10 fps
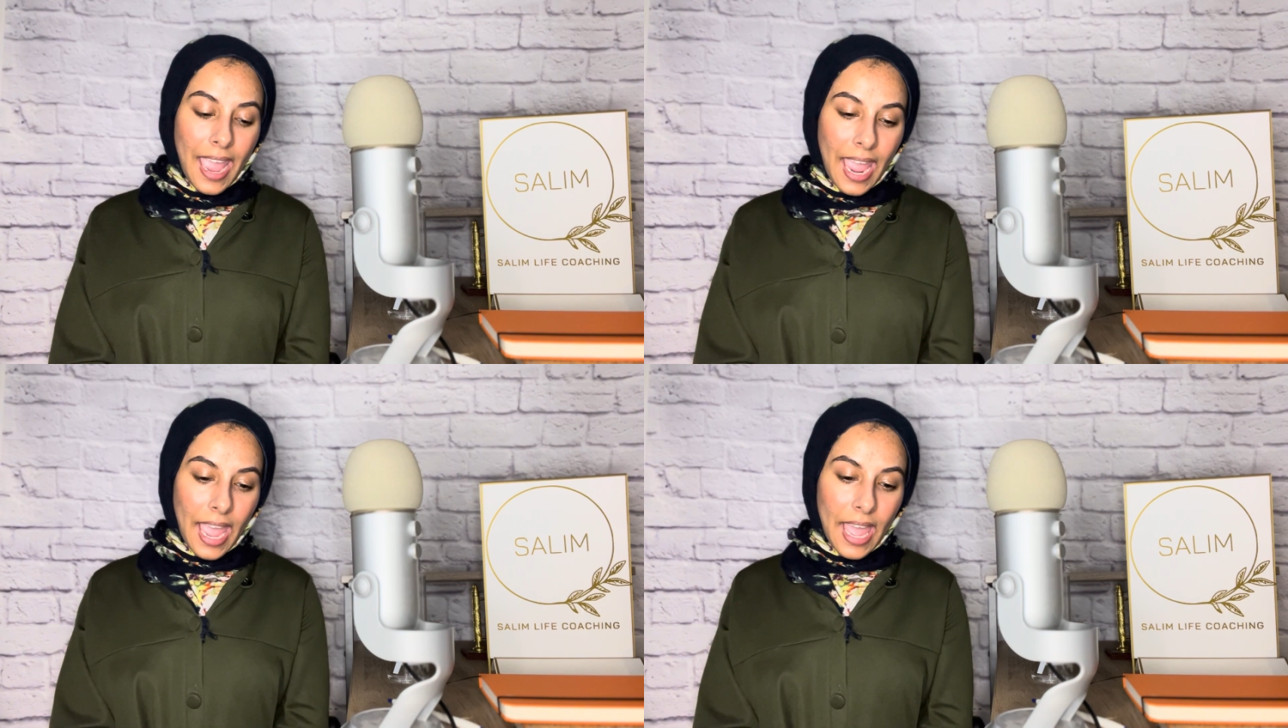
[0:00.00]

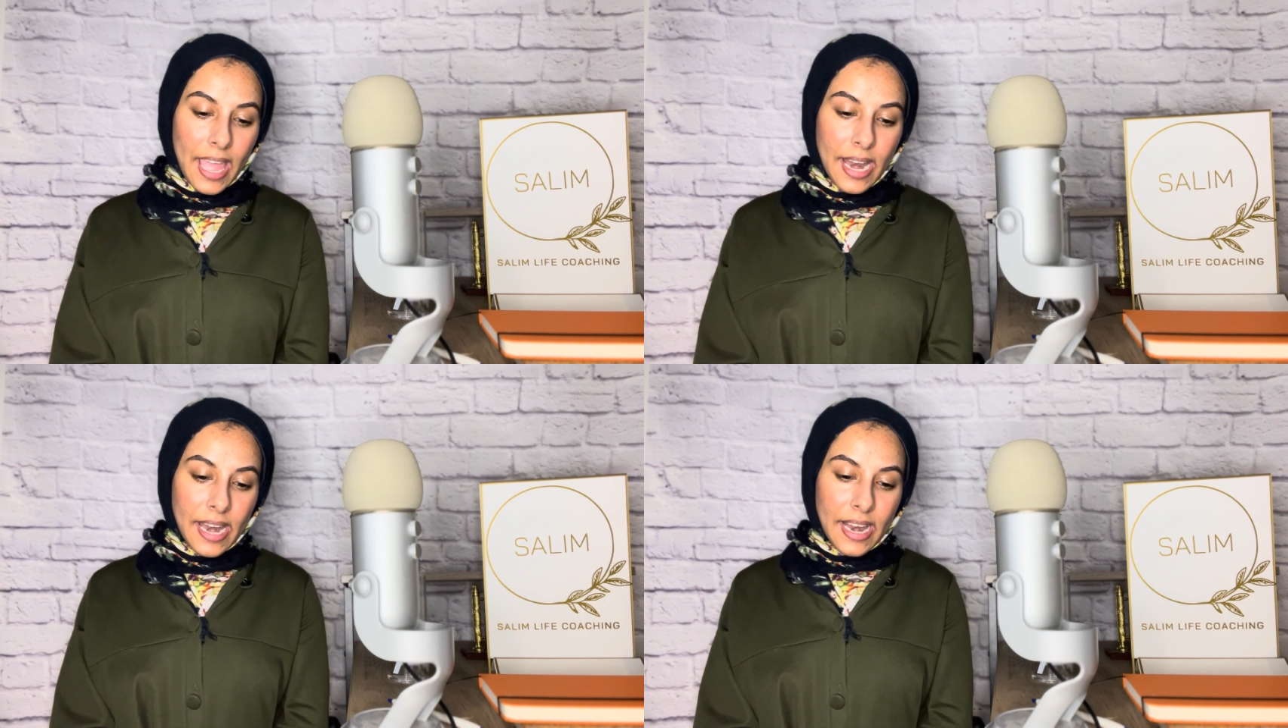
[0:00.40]

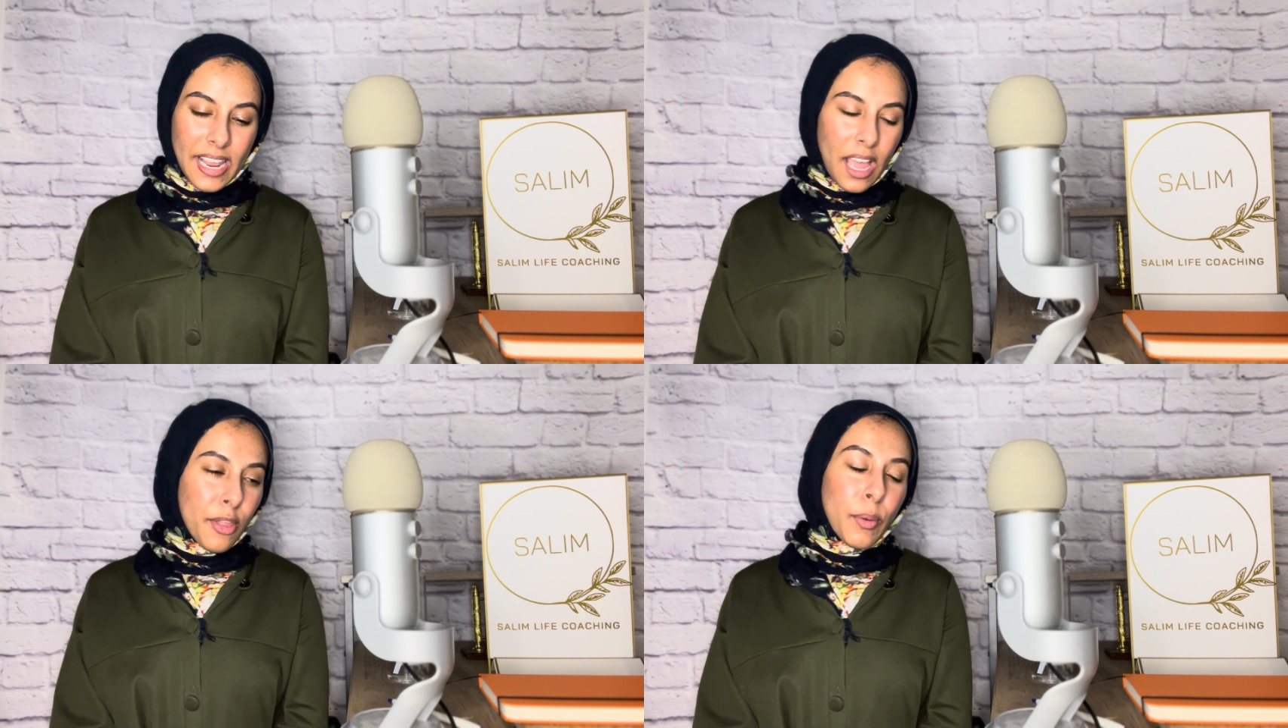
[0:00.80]
And
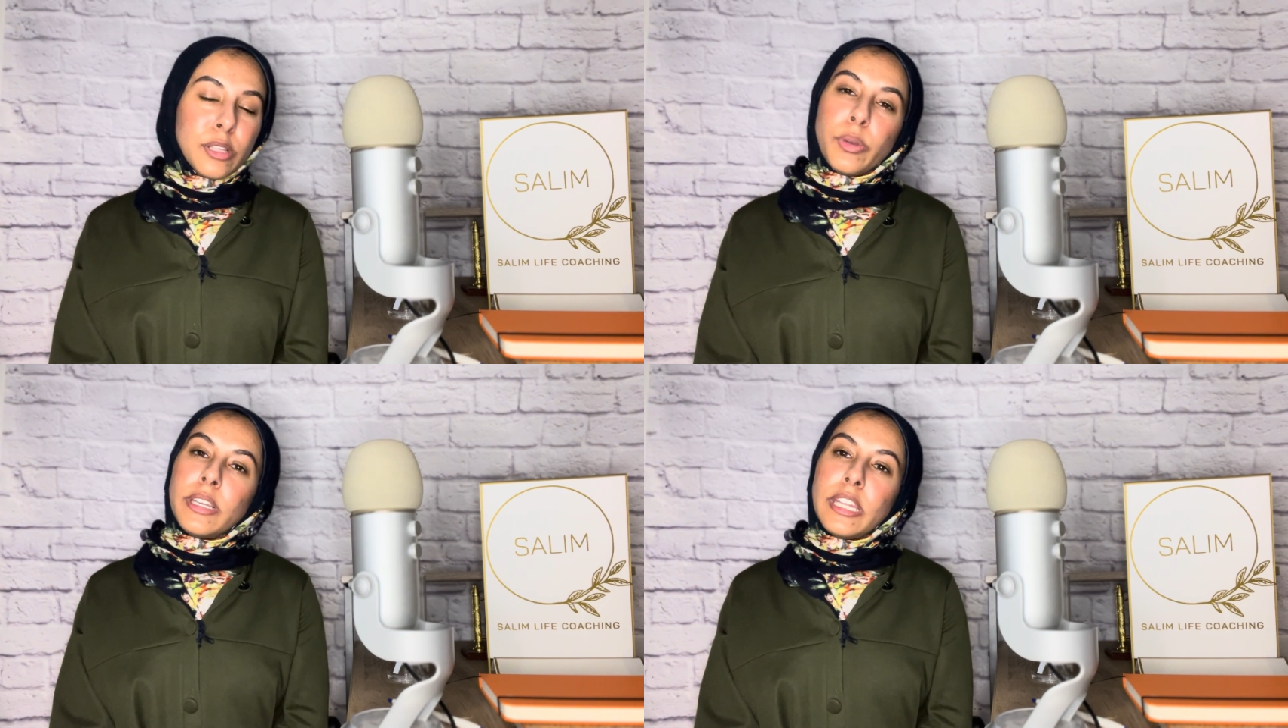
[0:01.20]
otherwise,
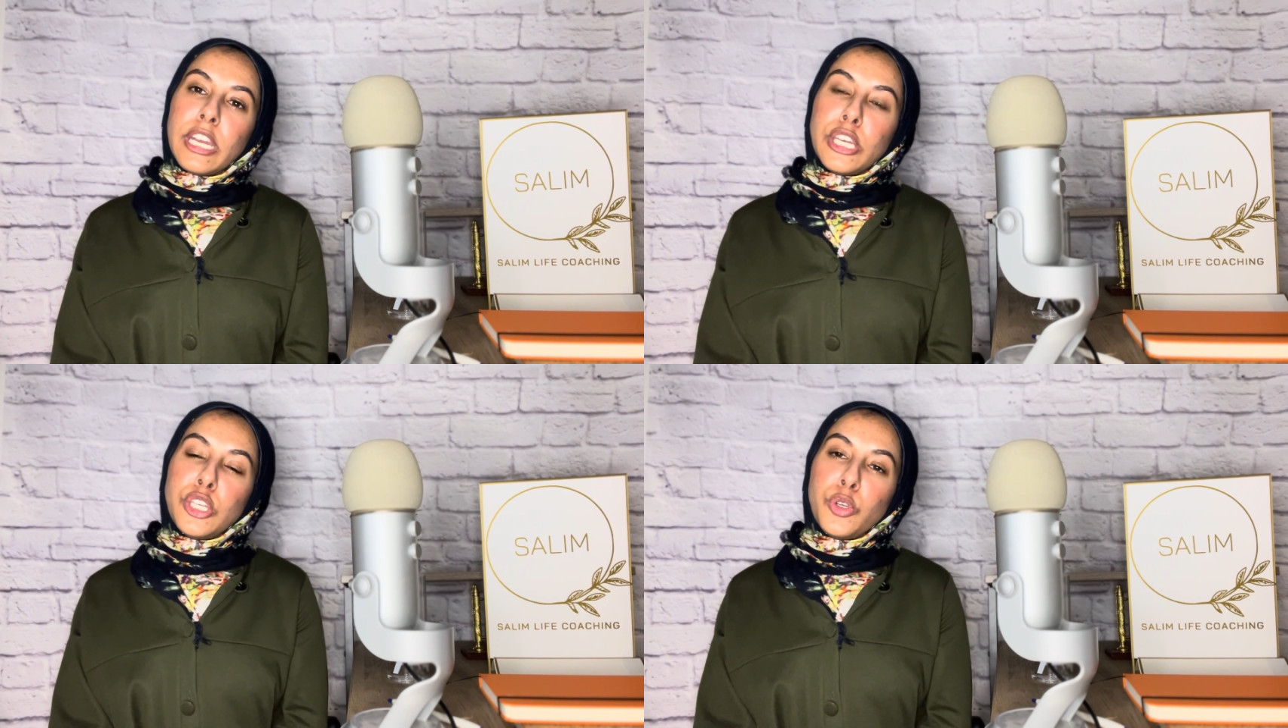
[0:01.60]
we
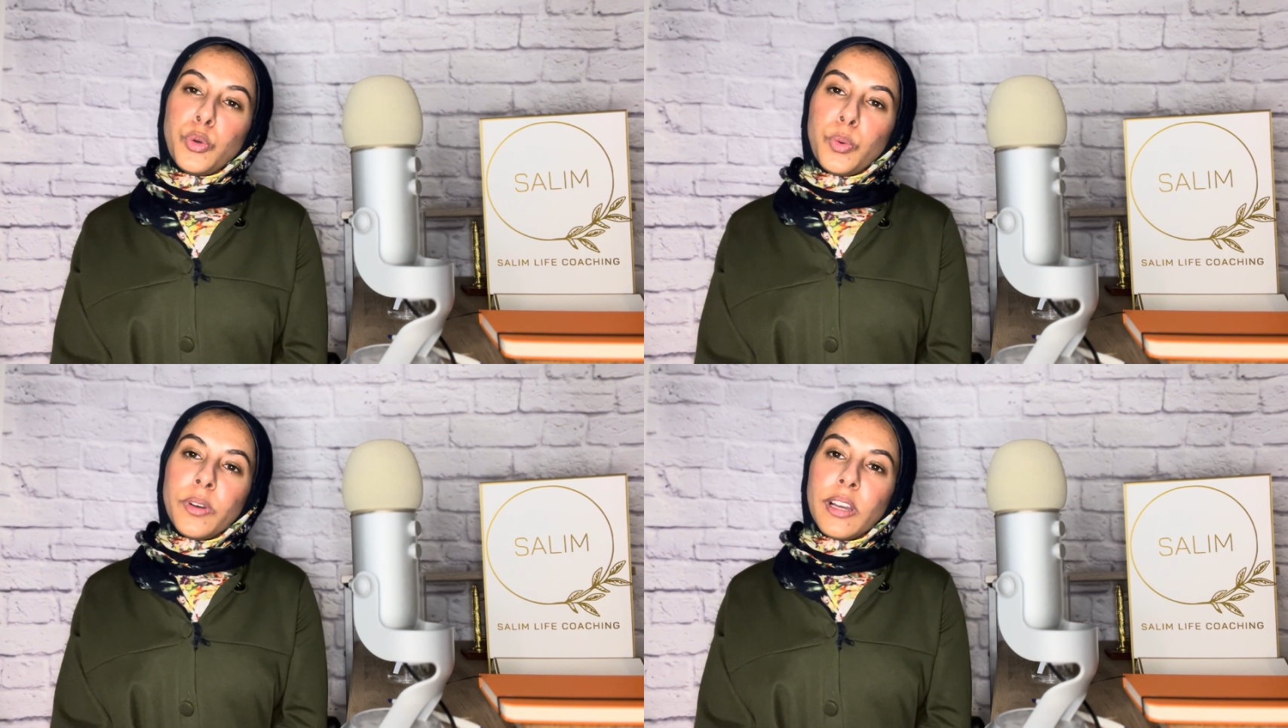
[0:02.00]
didn't
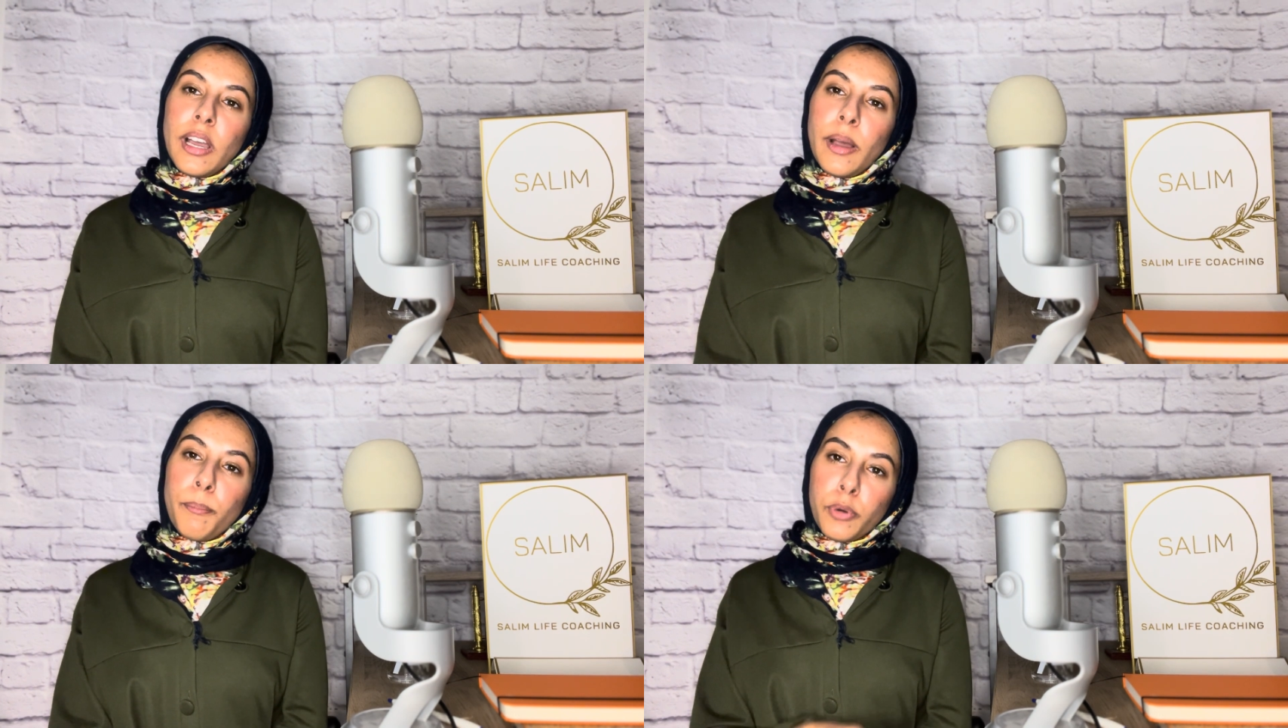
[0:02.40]
do
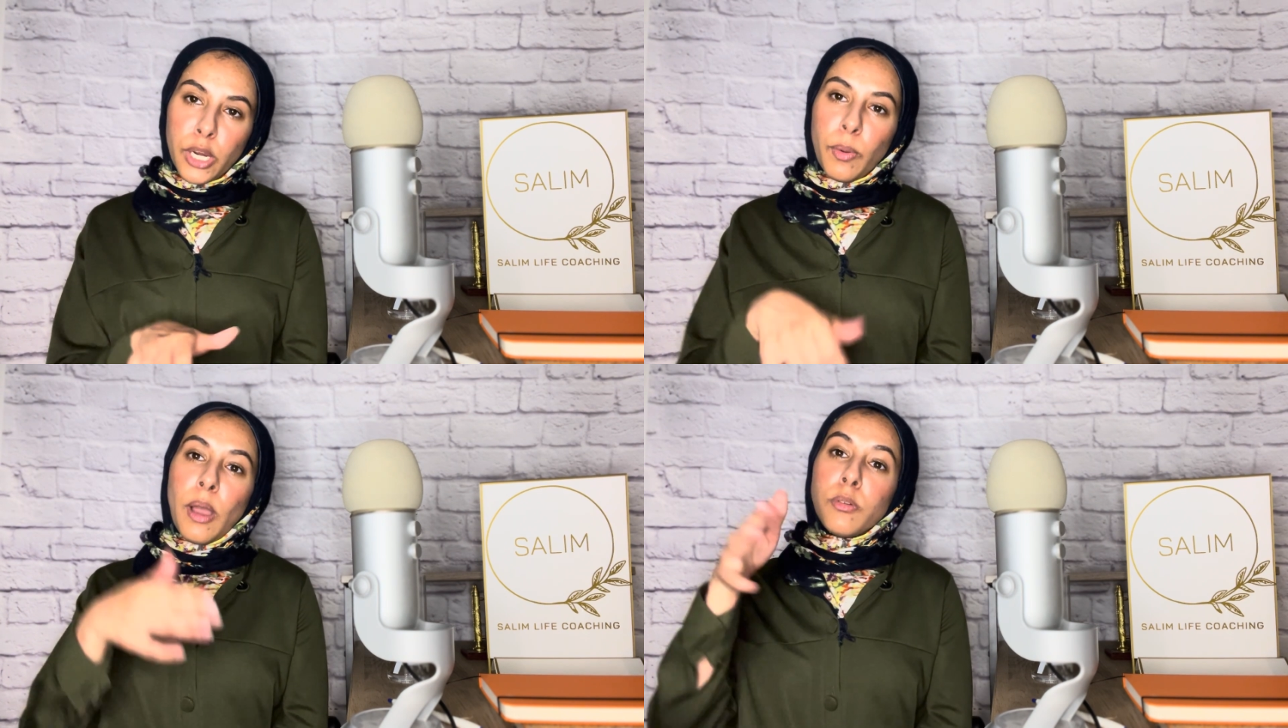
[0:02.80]

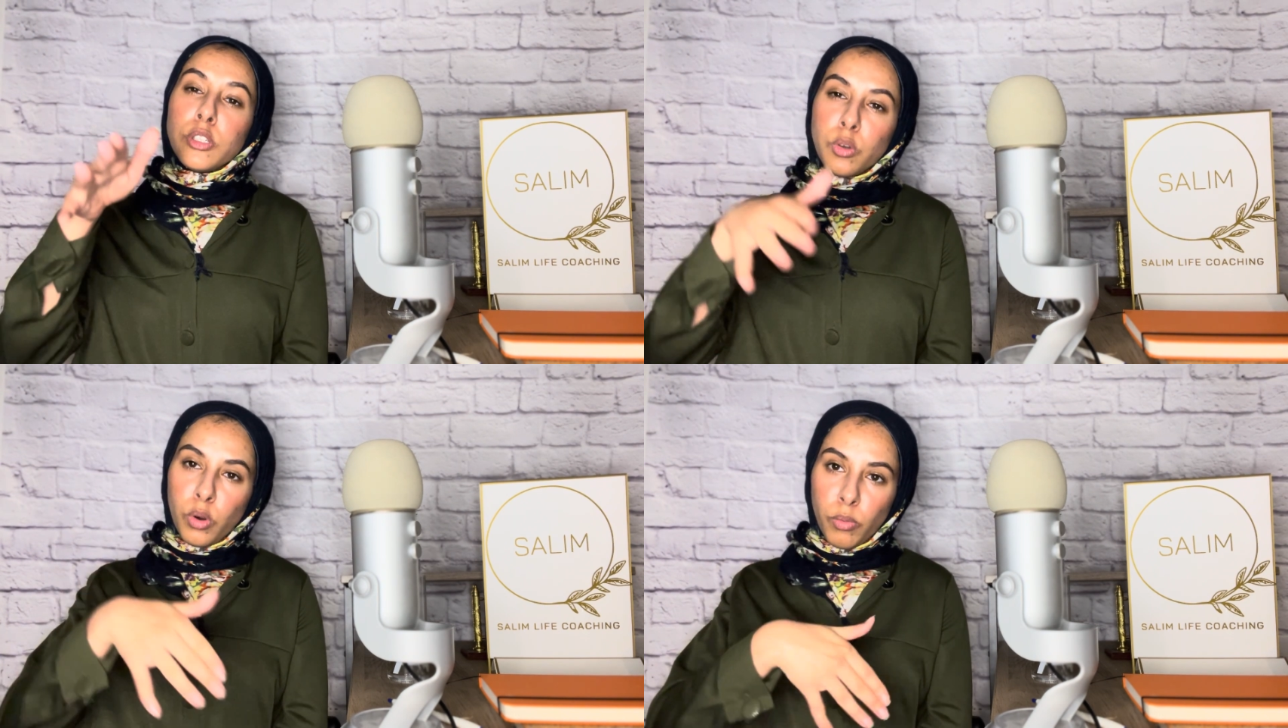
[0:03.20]

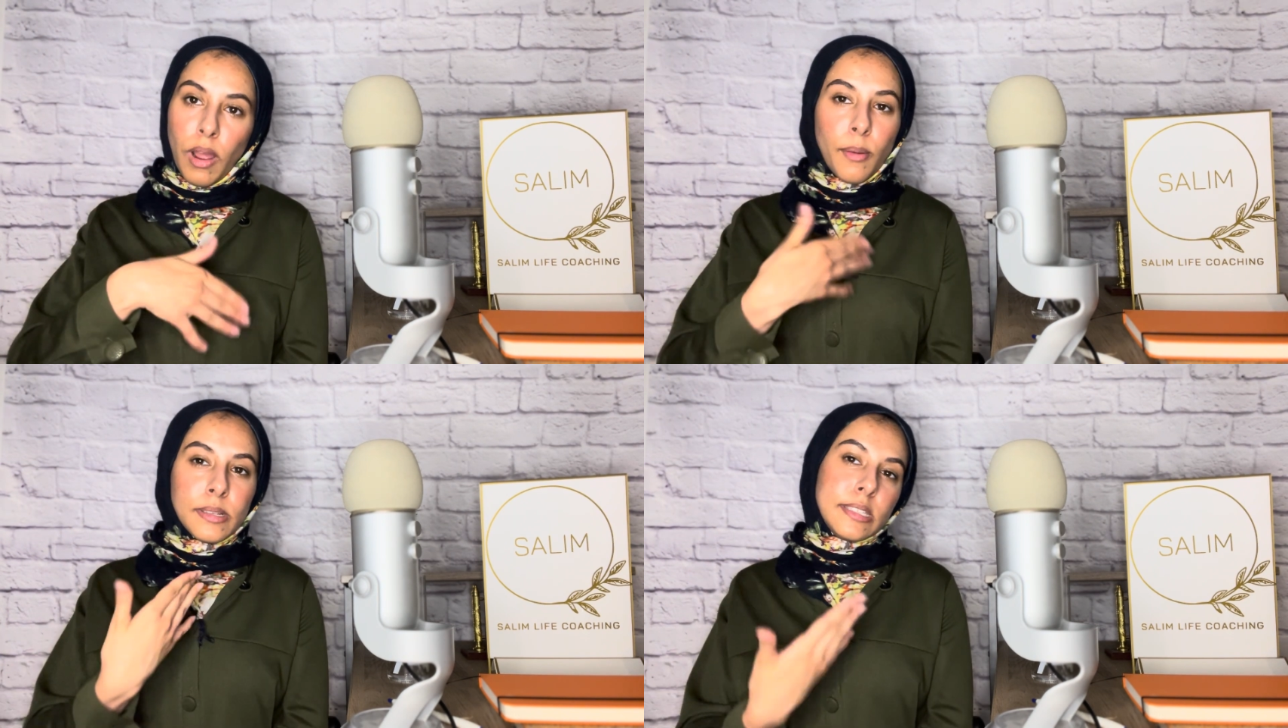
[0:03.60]
pre-rounds or
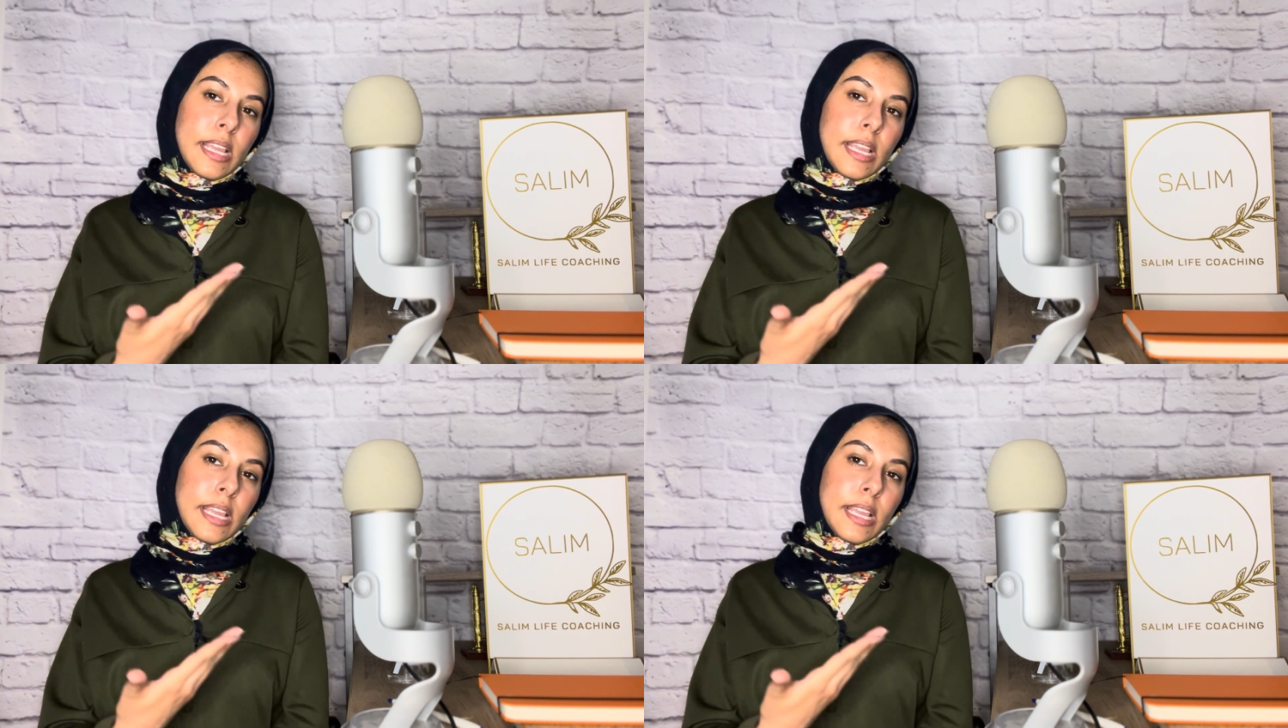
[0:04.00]
rounds.